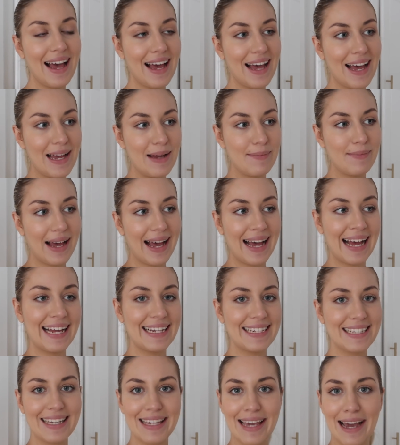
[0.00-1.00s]

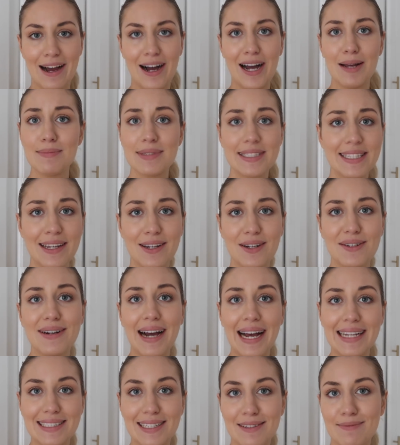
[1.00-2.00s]
And yeah, I'm single
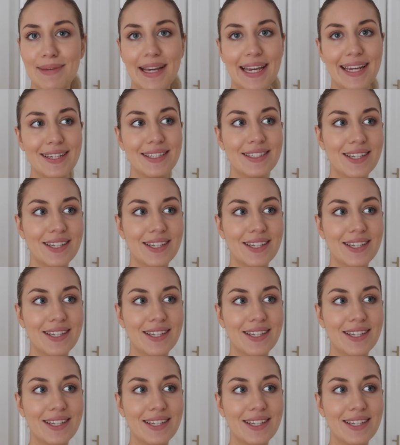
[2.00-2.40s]
as can be,